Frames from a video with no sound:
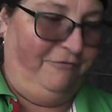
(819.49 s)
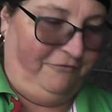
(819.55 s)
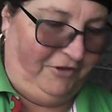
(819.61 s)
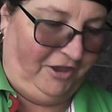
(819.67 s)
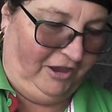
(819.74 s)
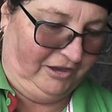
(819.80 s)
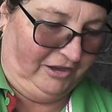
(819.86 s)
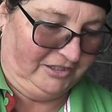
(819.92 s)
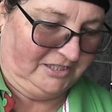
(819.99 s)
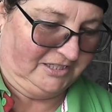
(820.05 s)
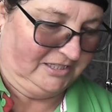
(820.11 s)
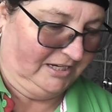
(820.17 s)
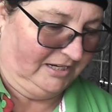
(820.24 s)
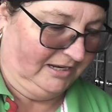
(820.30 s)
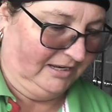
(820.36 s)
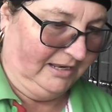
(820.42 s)

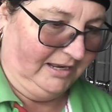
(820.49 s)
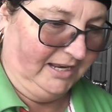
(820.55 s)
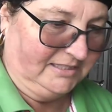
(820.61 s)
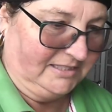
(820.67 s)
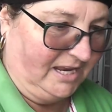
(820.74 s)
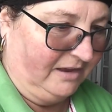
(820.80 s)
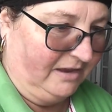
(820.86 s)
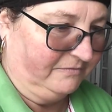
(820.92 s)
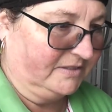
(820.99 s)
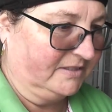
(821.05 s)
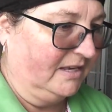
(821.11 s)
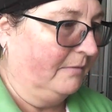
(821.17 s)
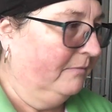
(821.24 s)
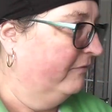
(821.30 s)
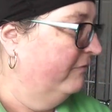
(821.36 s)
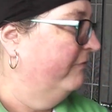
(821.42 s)
first. Let's have
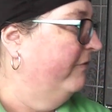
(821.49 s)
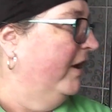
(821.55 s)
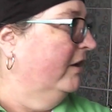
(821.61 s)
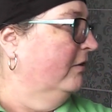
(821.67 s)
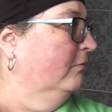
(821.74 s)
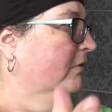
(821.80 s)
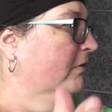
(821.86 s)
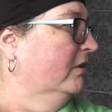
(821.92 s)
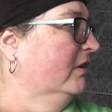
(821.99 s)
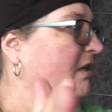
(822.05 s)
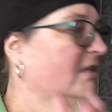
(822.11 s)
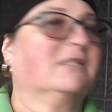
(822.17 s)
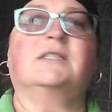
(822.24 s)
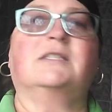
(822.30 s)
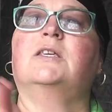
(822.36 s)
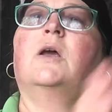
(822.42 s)
some fun with
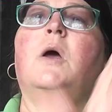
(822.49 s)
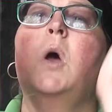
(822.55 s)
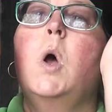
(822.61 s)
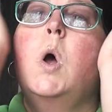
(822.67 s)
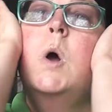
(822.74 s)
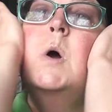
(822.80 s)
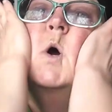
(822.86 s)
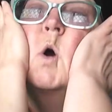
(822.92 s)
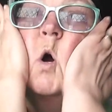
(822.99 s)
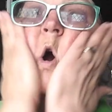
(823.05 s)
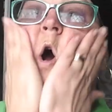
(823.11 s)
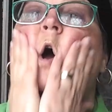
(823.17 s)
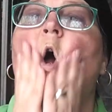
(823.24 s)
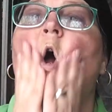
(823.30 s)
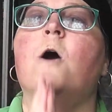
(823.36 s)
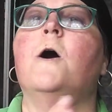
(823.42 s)
this.
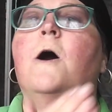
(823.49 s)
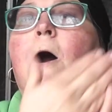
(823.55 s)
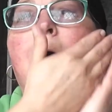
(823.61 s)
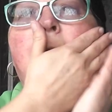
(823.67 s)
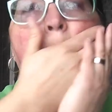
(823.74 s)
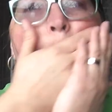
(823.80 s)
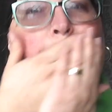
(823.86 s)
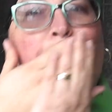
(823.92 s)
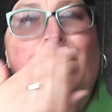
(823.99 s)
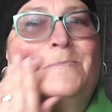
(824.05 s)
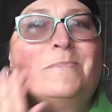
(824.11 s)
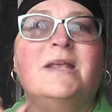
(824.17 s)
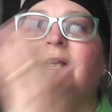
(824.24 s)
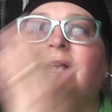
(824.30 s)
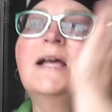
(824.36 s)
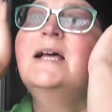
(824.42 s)
Ah,
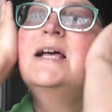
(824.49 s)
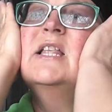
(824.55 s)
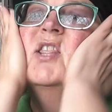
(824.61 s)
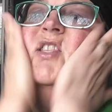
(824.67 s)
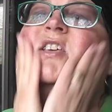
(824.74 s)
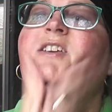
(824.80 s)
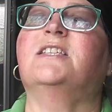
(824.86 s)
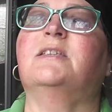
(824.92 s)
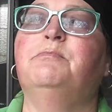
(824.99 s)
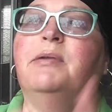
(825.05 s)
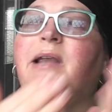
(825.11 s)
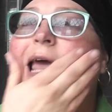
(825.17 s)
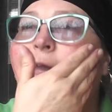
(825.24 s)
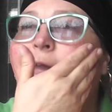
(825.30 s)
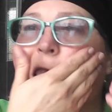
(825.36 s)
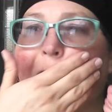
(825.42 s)
this
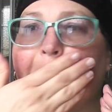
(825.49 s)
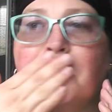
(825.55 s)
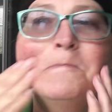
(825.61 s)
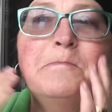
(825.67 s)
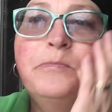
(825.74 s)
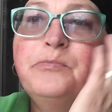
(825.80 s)
blade